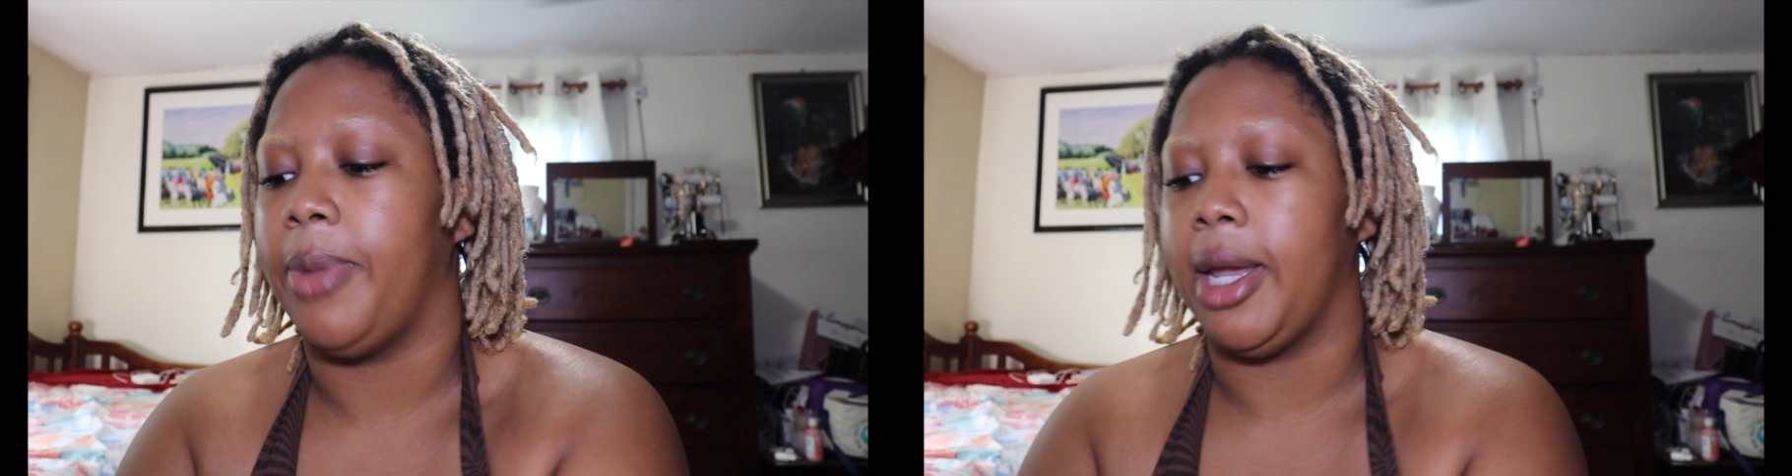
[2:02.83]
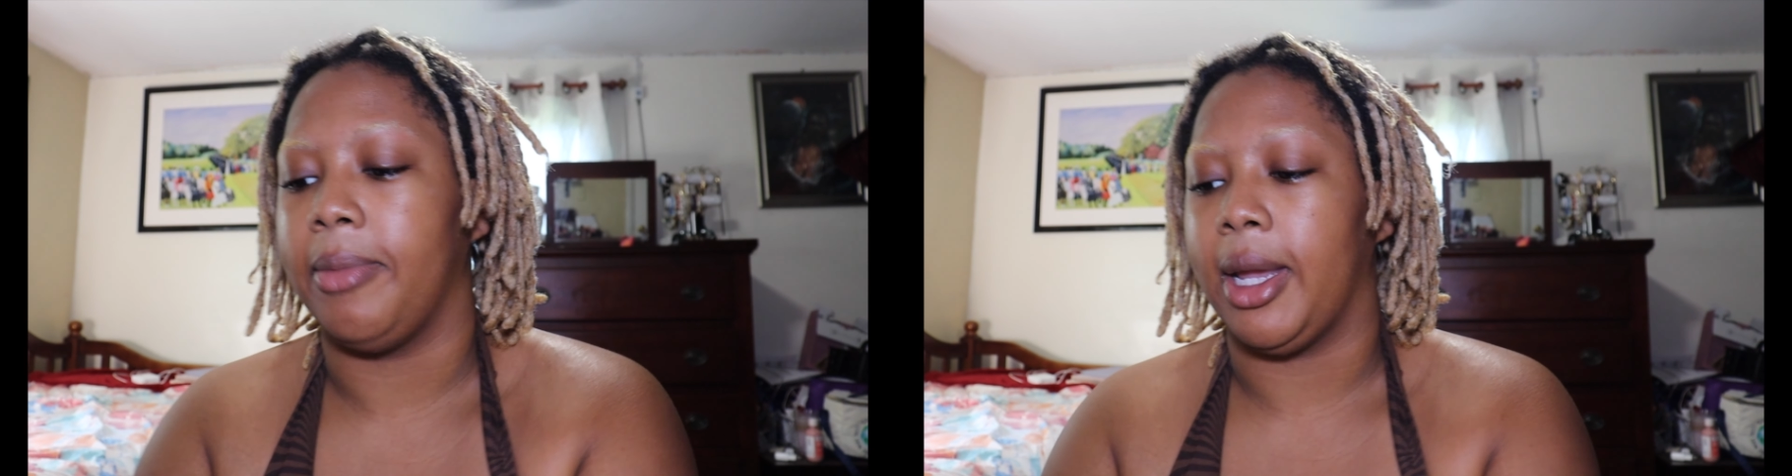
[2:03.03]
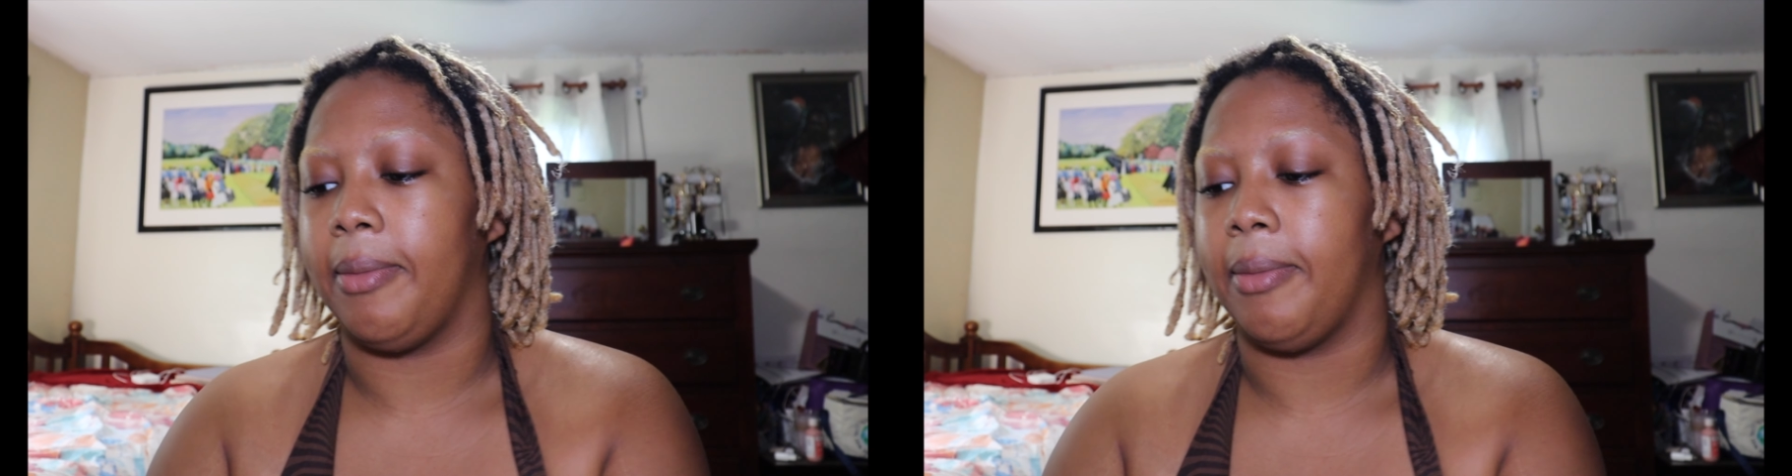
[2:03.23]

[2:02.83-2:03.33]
bang